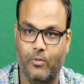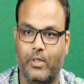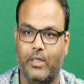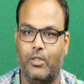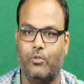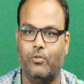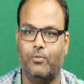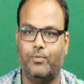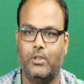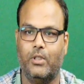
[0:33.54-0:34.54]
We need to go
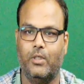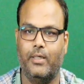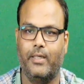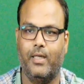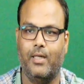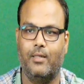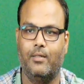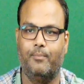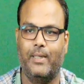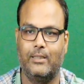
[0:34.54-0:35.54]
for theoretical
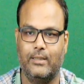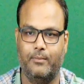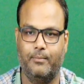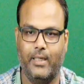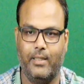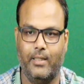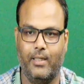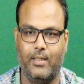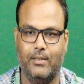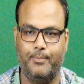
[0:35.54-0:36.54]
and
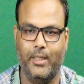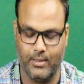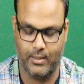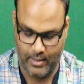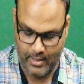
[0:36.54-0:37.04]
practical aspect,